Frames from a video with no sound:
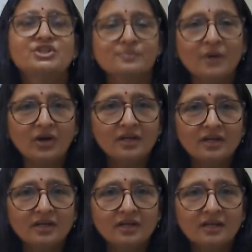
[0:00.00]
small,
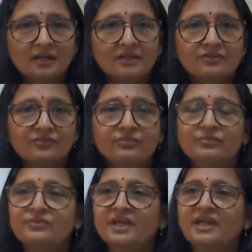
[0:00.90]

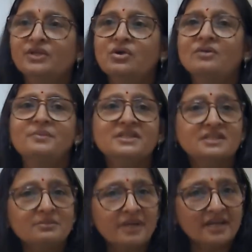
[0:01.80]
they cannot be
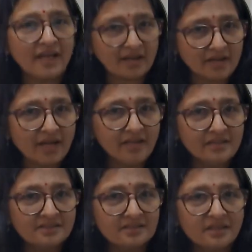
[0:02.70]
seen by naked
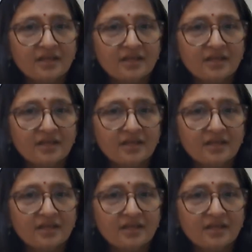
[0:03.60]
eyes.